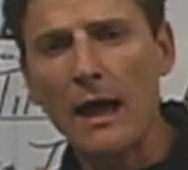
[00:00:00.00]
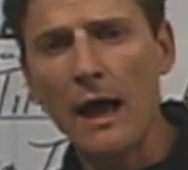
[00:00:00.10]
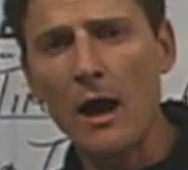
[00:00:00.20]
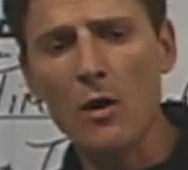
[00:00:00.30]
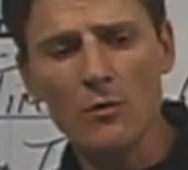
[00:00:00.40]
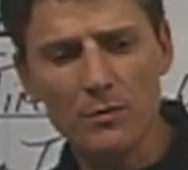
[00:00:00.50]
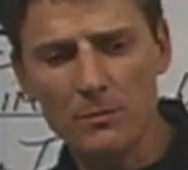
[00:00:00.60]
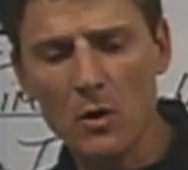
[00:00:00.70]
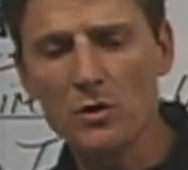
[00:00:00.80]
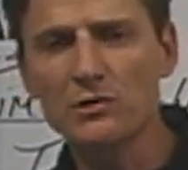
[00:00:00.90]
how the
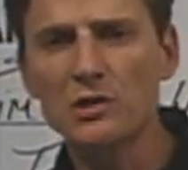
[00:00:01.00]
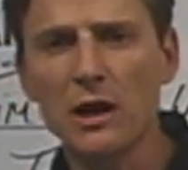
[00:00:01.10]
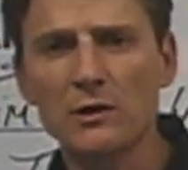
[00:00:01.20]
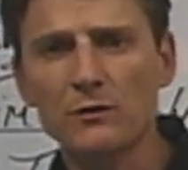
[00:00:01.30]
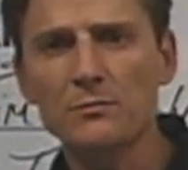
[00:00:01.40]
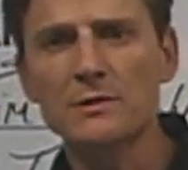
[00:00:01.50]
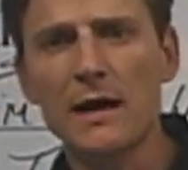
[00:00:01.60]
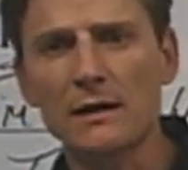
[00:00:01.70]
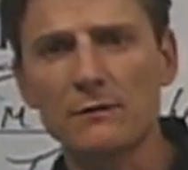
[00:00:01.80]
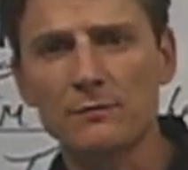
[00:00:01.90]
bow can change from
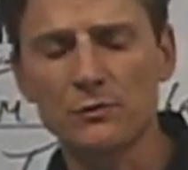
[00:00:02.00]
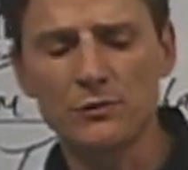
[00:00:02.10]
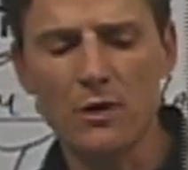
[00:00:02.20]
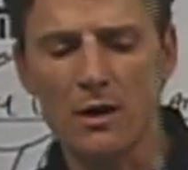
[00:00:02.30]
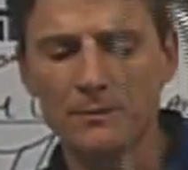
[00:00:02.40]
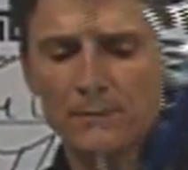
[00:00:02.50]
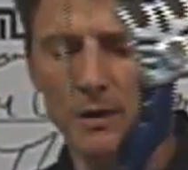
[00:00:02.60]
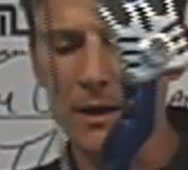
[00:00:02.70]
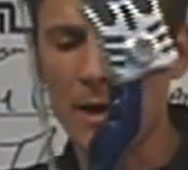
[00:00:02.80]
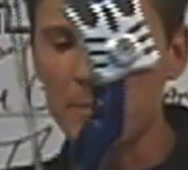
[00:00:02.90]
static to full draw.
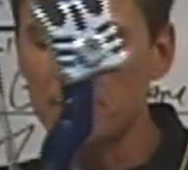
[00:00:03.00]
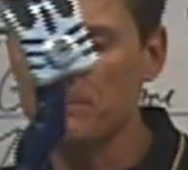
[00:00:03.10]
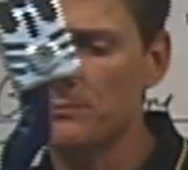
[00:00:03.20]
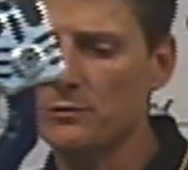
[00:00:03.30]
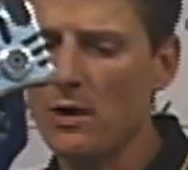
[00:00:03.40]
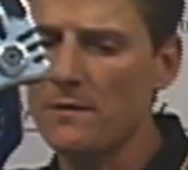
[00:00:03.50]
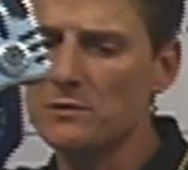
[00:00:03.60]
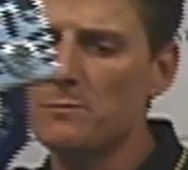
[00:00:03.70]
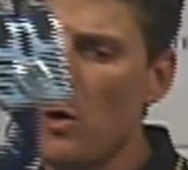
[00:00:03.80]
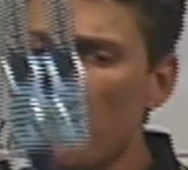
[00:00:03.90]
Okay, I'm going to draw
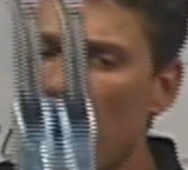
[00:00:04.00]
this bow